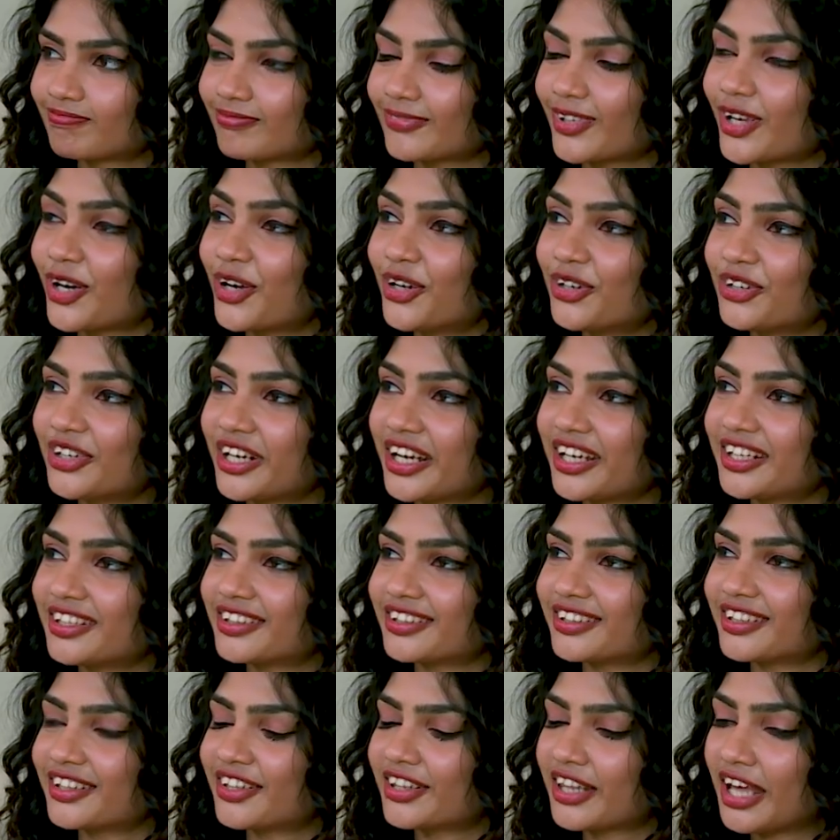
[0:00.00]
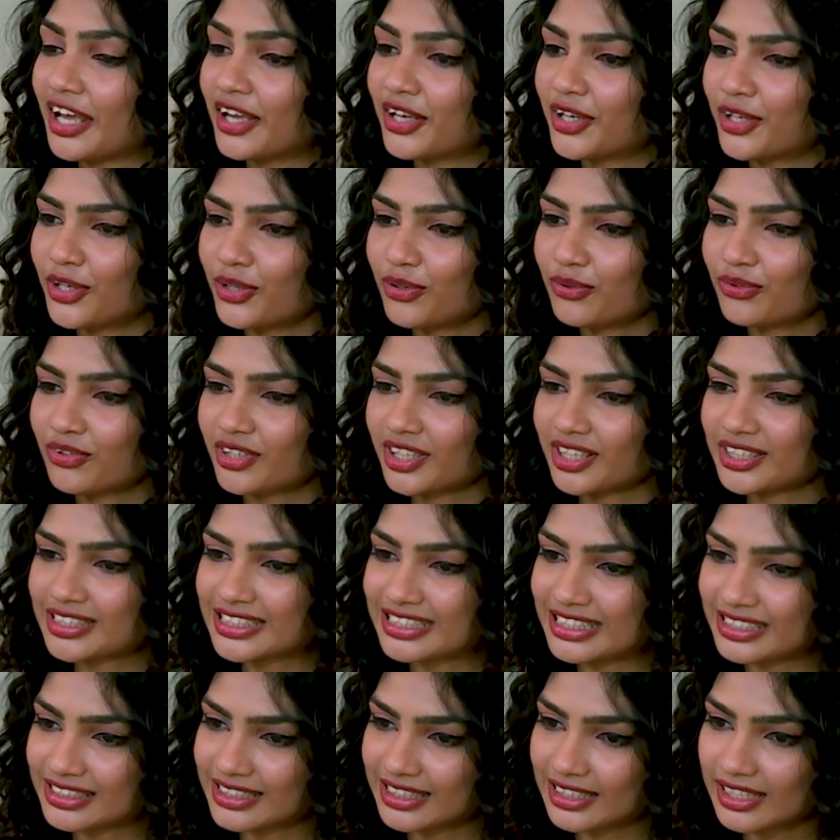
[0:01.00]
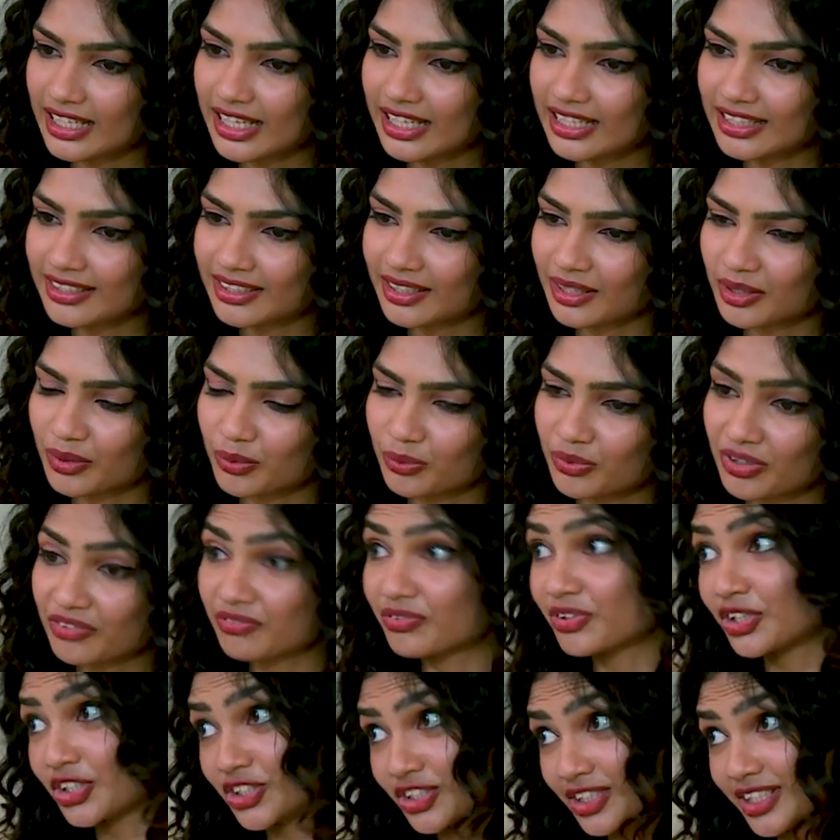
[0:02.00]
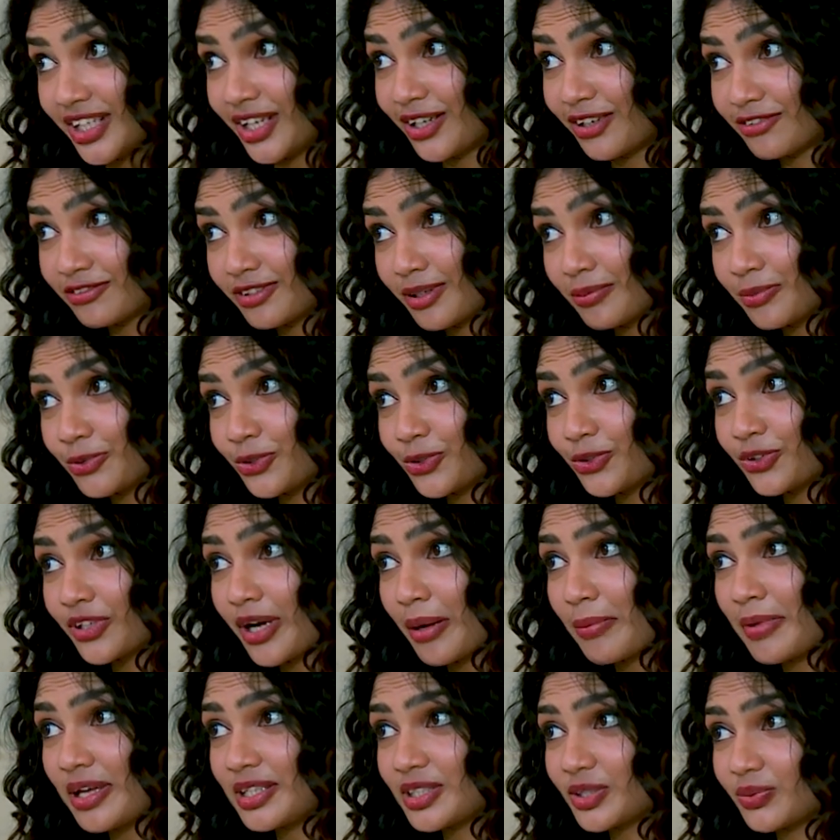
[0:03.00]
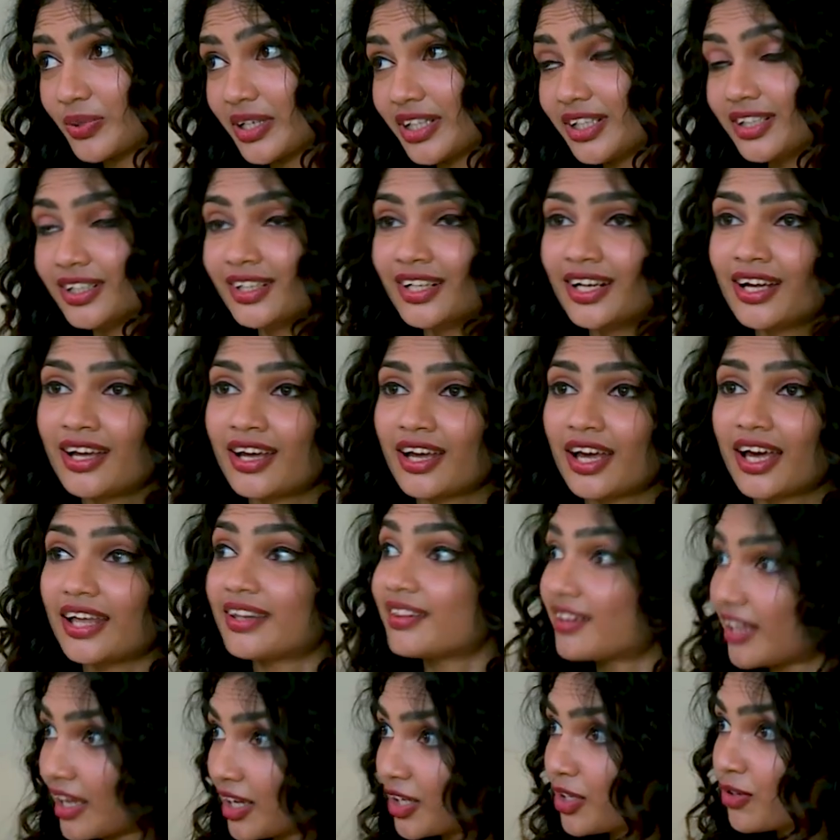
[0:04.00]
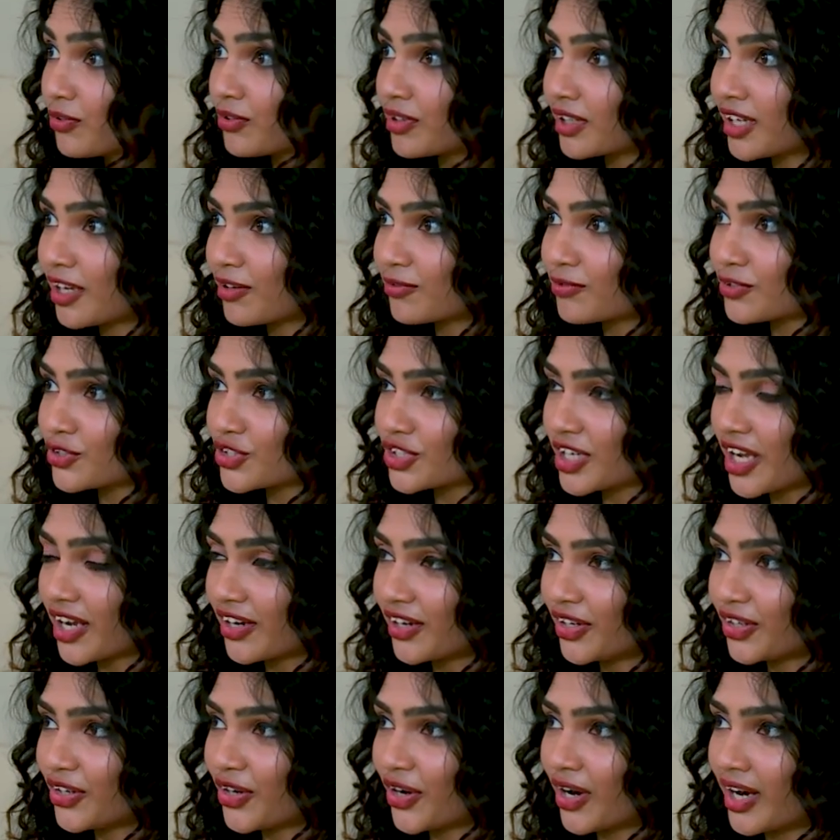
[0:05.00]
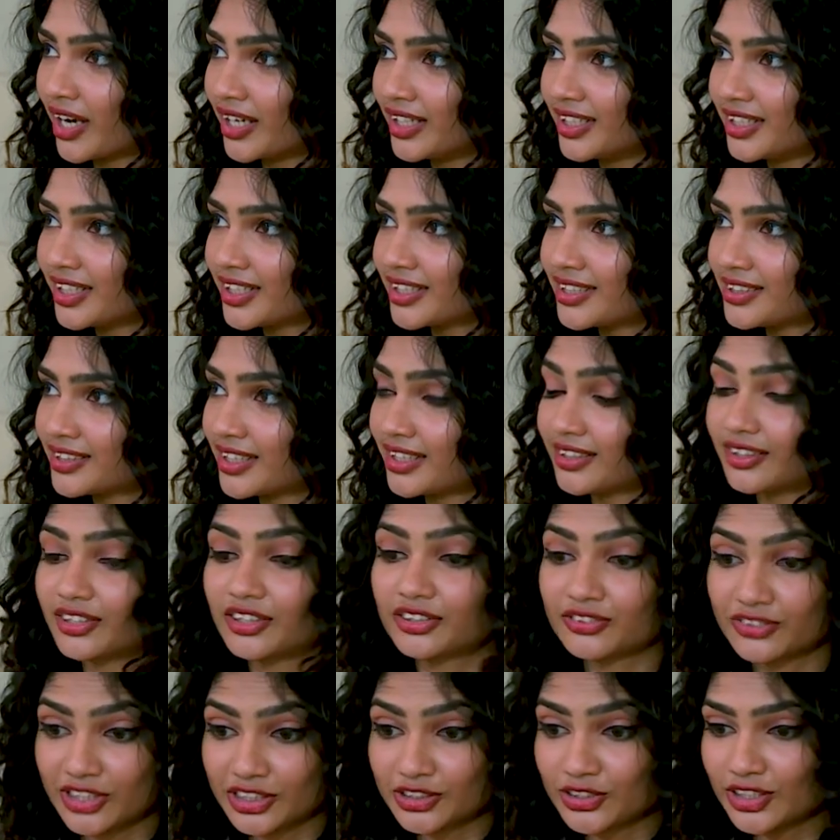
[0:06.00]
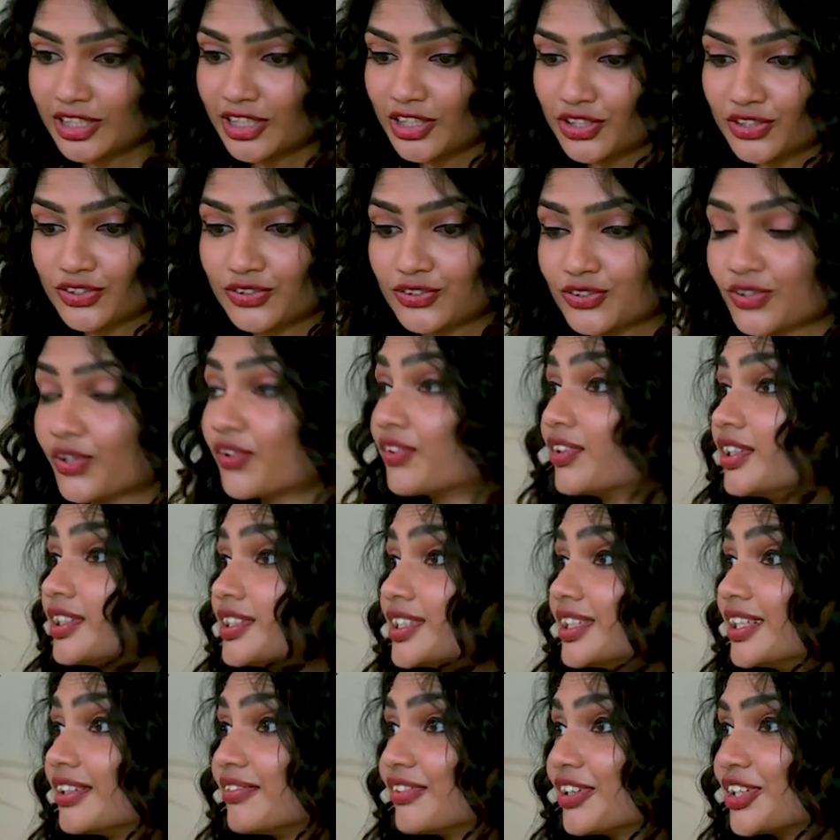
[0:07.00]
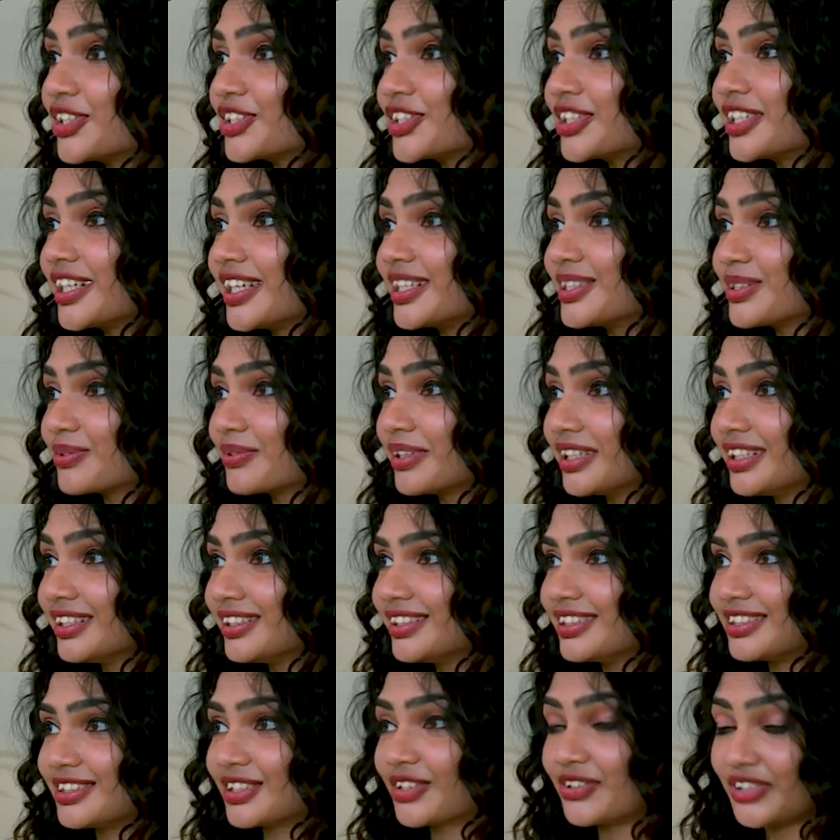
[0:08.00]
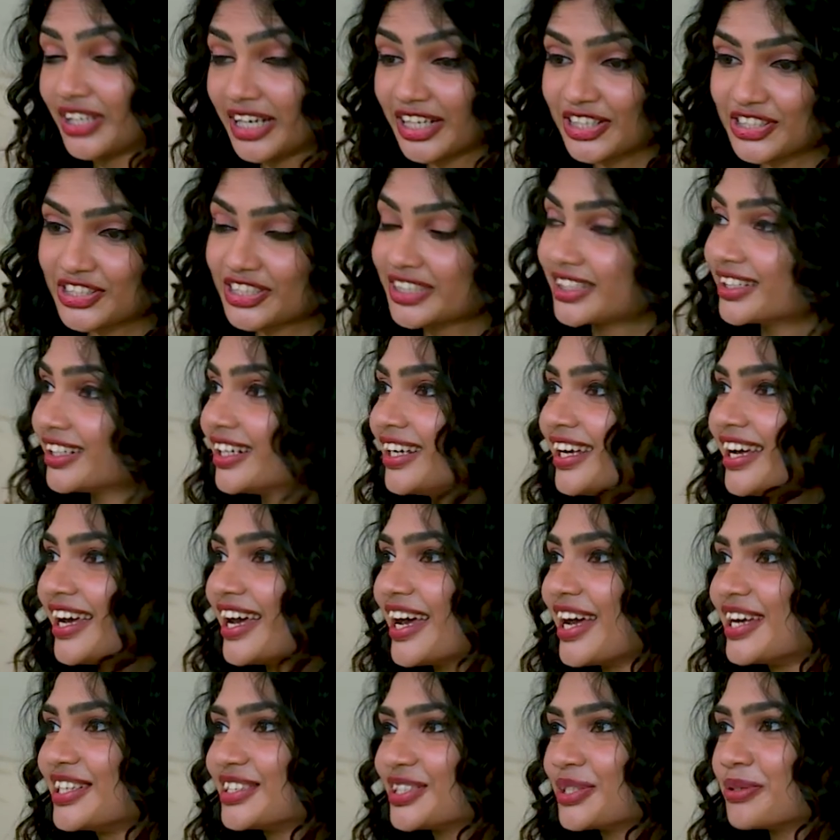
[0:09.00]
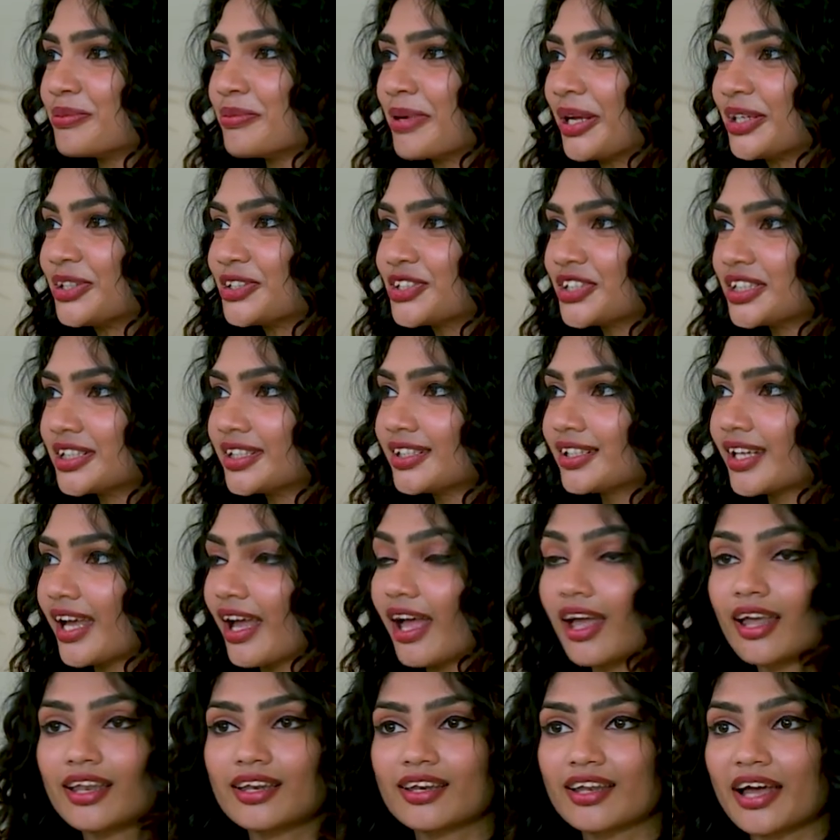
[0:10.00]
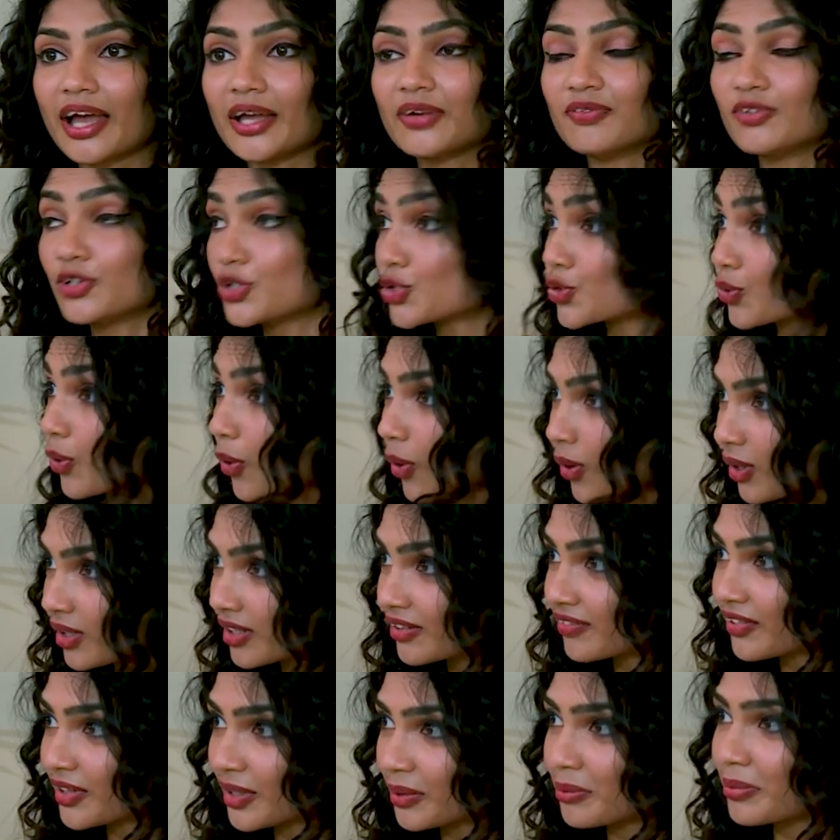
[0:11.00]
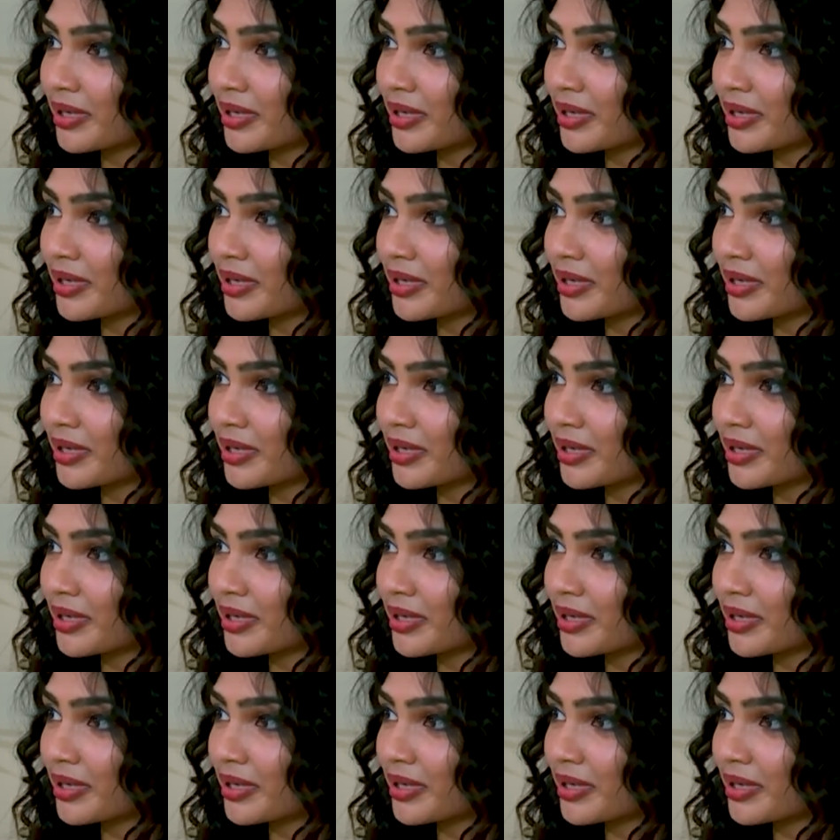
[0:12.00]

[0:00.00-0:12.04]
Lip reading: All right. Thank you then, Sisilal. We've reached the end of our program as well. And thank you again for sharing your ideas and congratulations on this innovation as well, this creation, as you mentioned. And I wish you all the very